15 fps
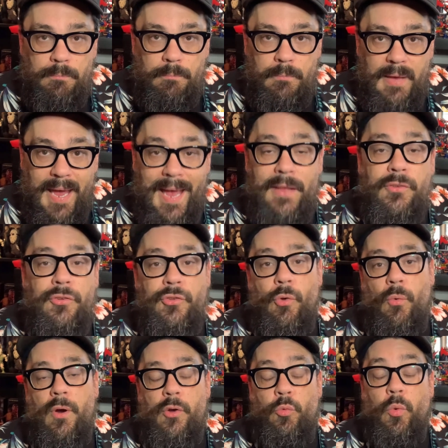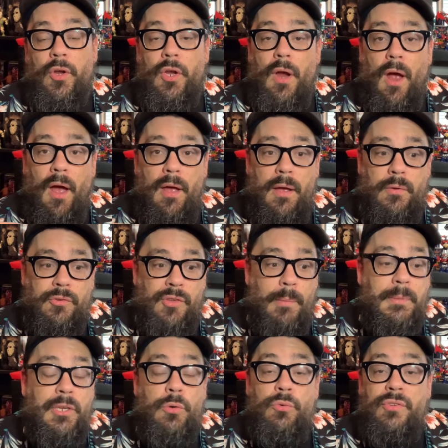in stores where
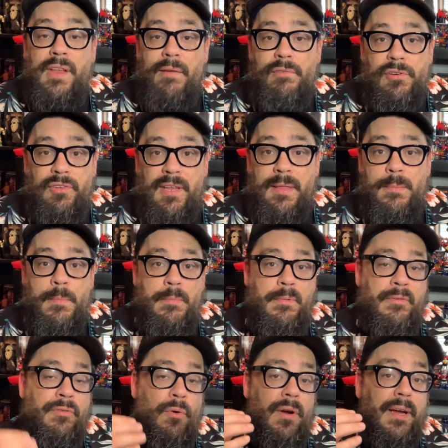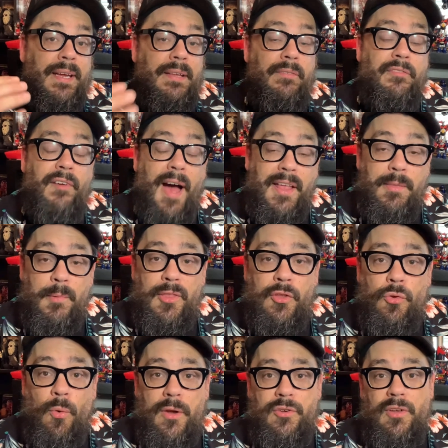somebody who's never seen them before can find them on the
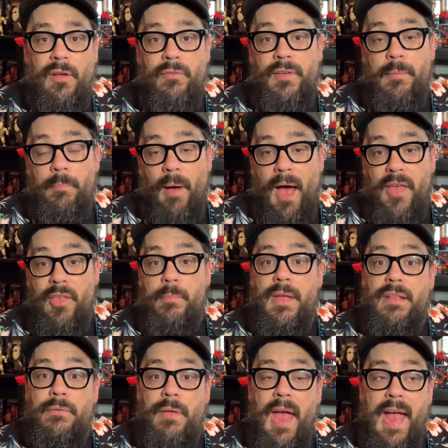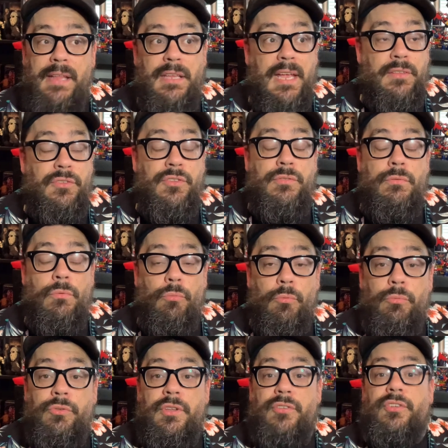toy shelf and buy them and
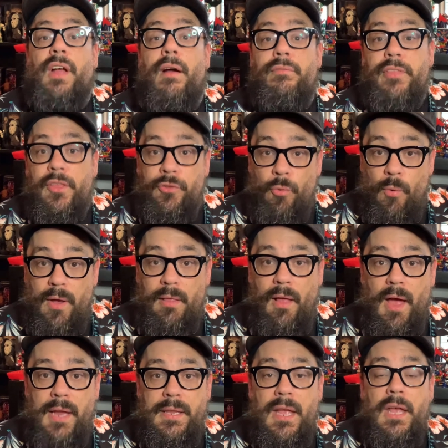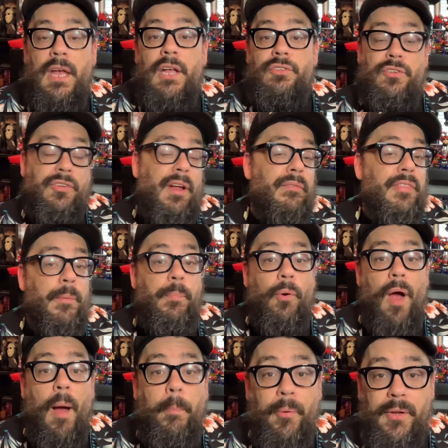discover the toy line, discover the
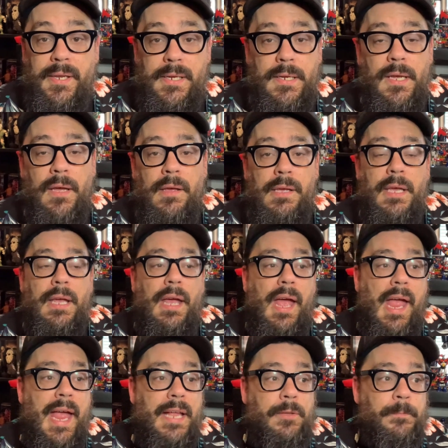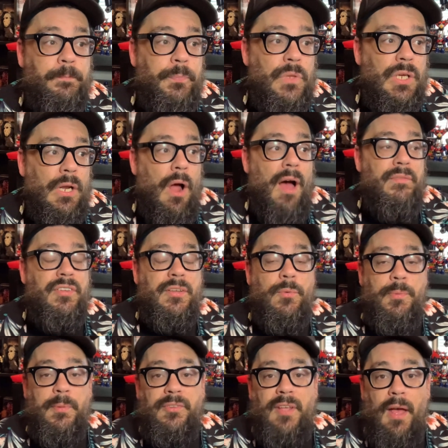property. And, obviously
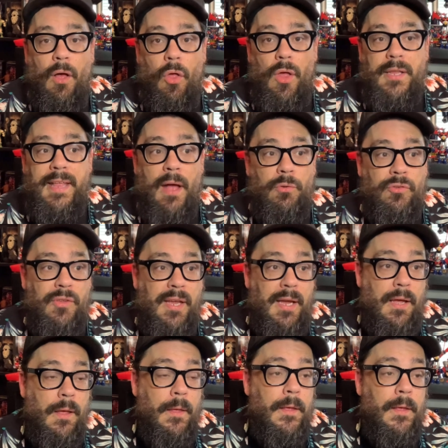with Mattel announcing